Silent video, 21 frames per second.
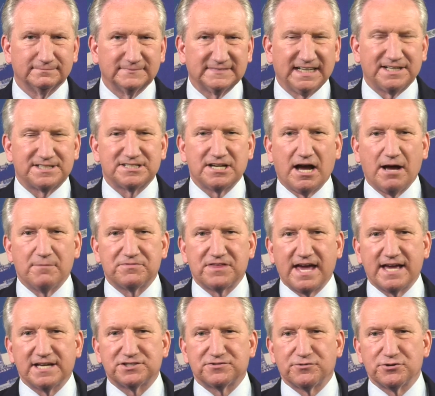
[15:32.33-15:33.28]
Yeah, Tom,
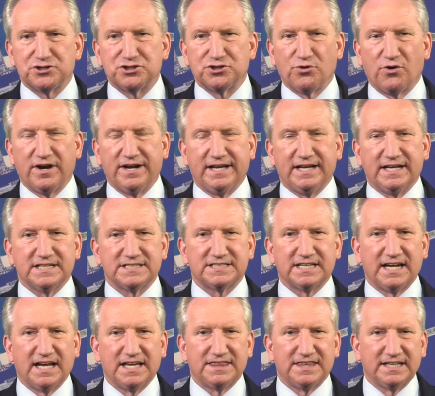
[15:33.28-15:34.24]
thanks for joining us,
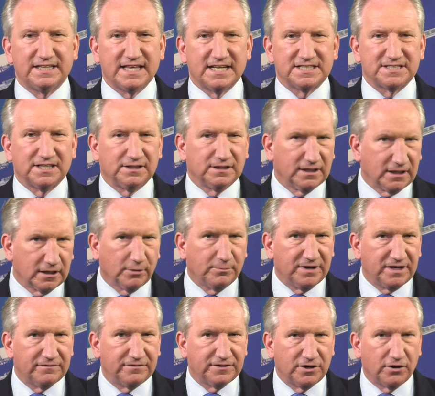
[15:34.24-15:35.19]
and I think that's a little
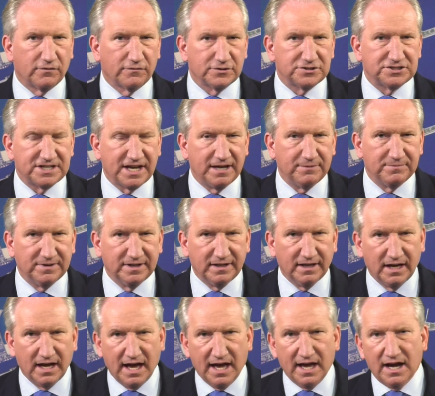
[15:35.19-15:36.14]
bit of an
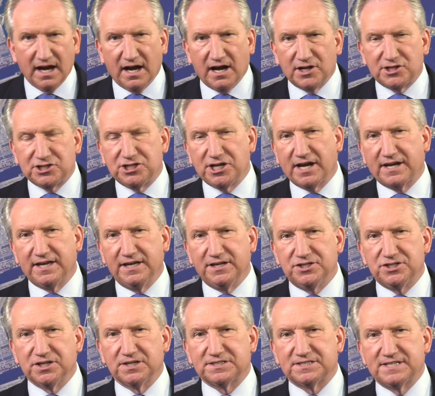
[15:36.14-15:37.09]
overstatement.
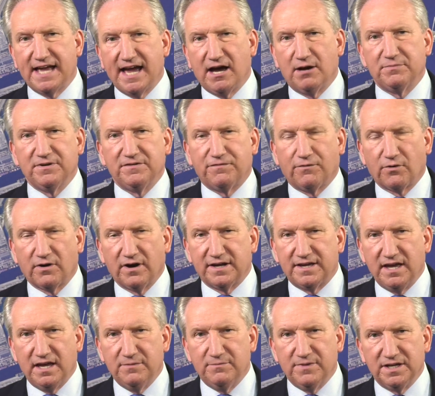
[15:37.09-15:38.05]
Checking just now before I
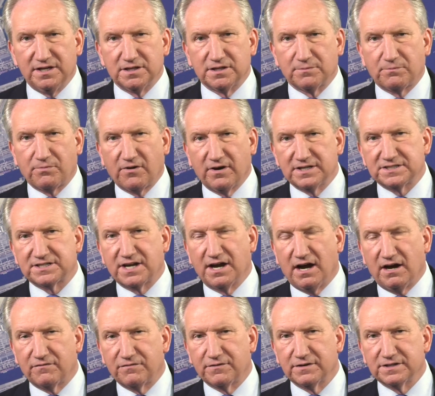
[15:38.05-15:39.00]
came into the press
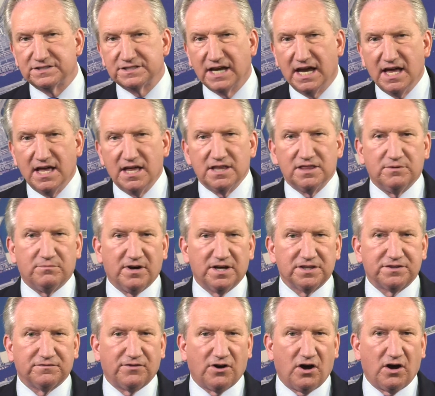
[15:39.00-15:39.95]
conference, the
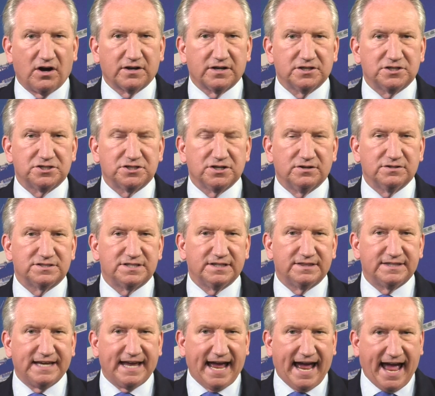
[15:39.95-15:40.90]
month of August shows
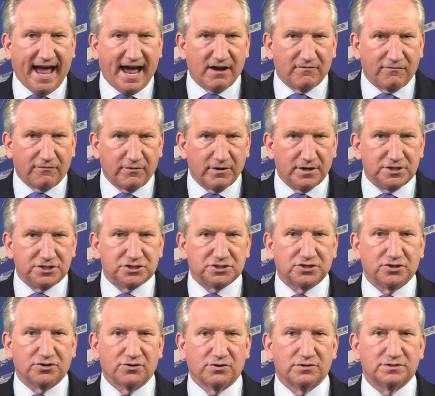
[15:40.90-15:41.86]
that the average
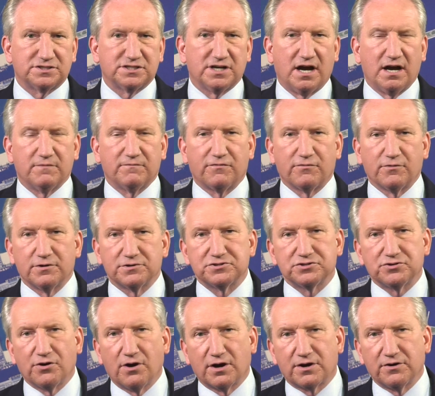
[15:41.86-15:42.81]
turn time for a
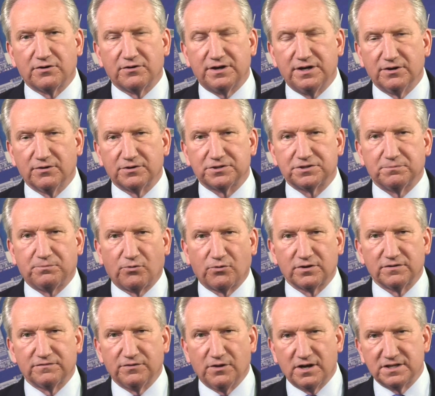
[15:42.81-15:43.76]
trucker here at the
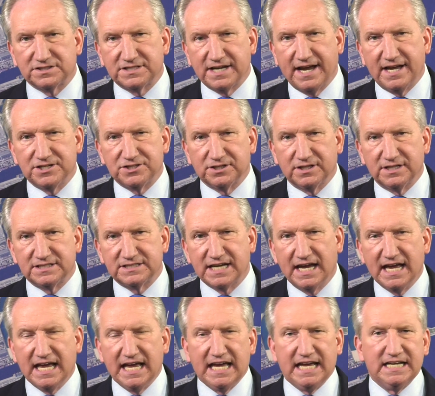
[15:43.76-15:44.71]
Port of Los
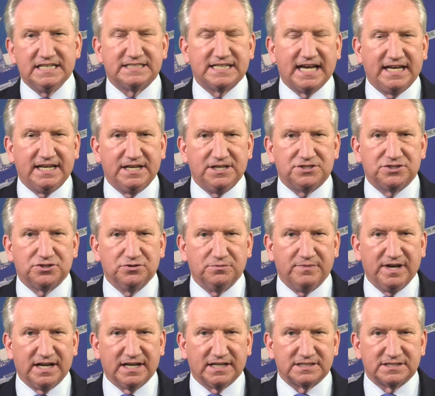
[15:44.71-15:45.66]
Angeles is 82
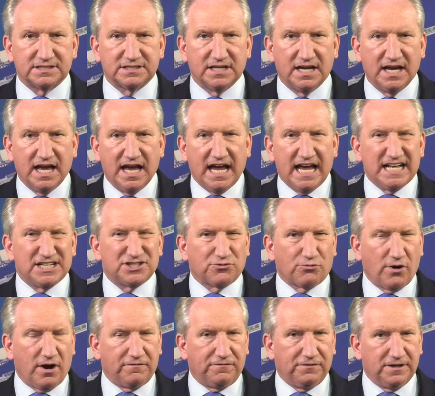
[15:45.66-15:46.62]
minutes. It's
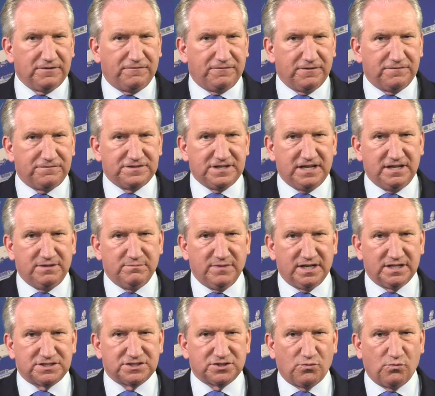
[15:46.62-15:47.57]
roughly 15
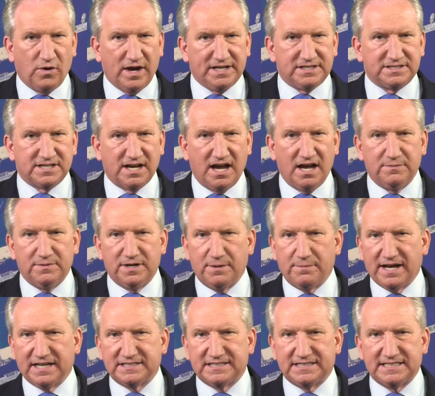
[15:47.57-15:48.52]
minutes of wait time and
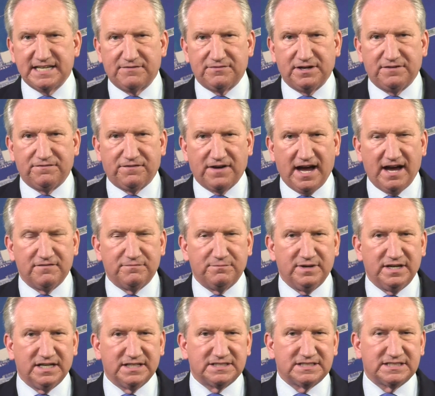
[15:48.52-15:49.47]
about 75
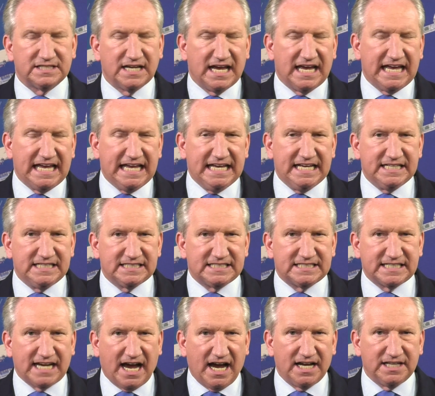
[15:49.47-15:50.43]
minutes
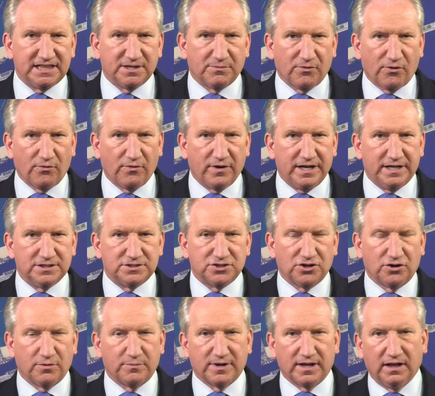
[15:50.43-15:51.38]
inside the marine
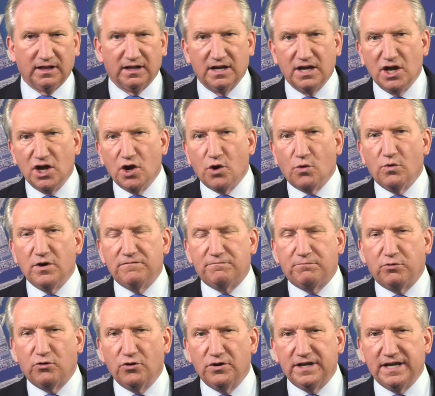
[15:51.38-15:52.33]
terminal.
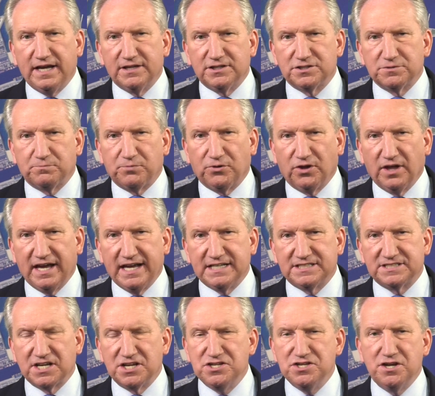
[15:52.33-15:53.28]
We've put into
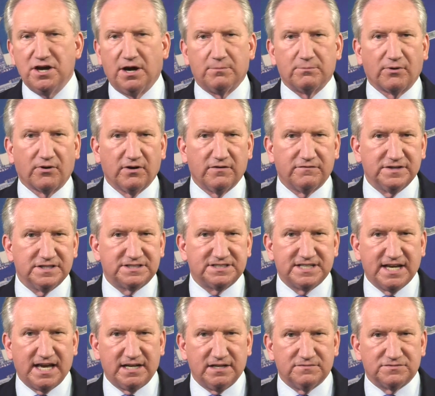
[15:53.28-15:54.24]
place a number of
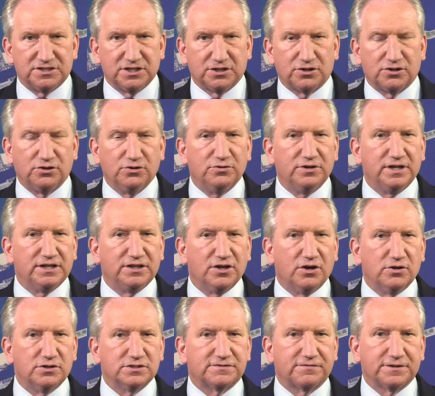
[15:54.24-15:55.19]
incentives, including
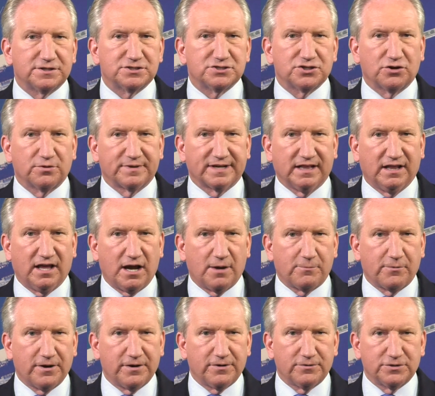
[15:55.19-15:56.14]
those for the terminal
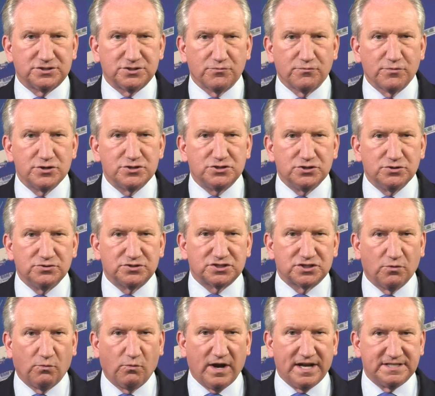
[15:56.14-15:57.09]
operator to
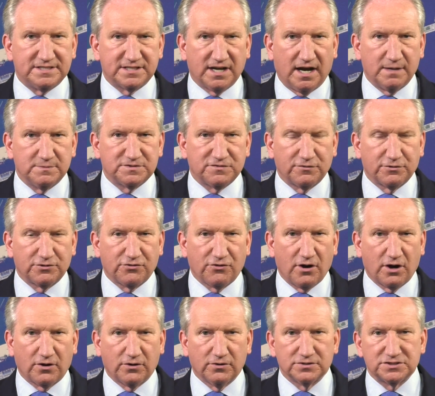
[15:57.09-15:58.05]
reduce the wait times for
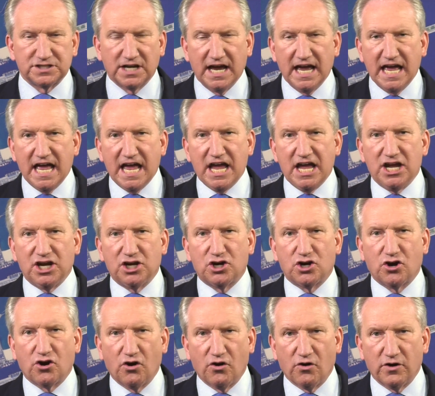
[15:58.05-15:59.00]
truckers,
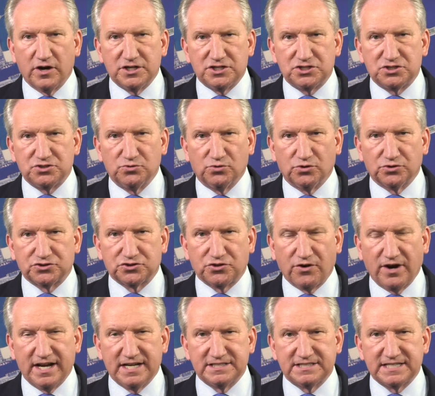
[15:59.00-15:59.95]
encourage dual
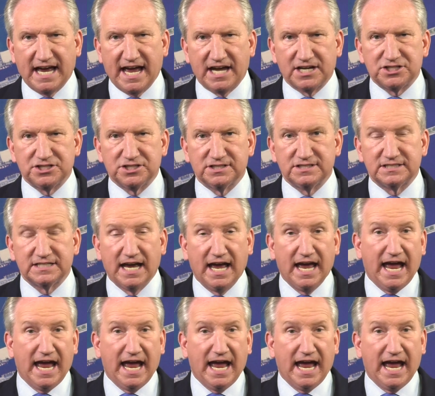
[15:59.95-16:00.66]
transactions,